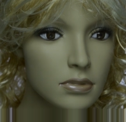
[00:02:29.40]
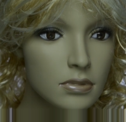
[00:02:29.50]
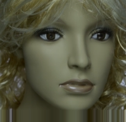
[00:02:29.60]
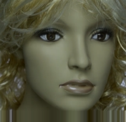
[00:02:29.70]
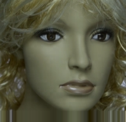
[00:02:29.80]

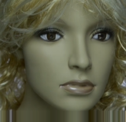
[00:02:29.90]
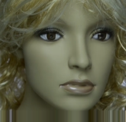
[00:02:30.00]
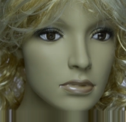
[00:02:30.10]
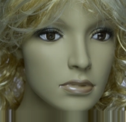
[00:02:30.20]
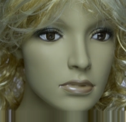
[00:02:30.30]

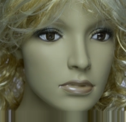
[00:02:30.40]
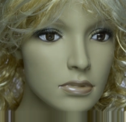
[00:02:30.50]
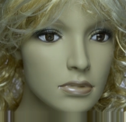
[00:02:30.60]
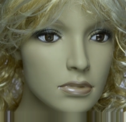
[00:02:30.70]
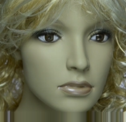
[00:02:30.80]

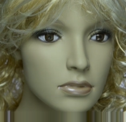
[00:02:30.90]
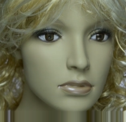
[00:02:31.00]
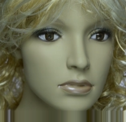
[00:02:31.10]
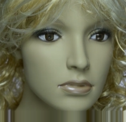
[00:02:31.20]
(silence)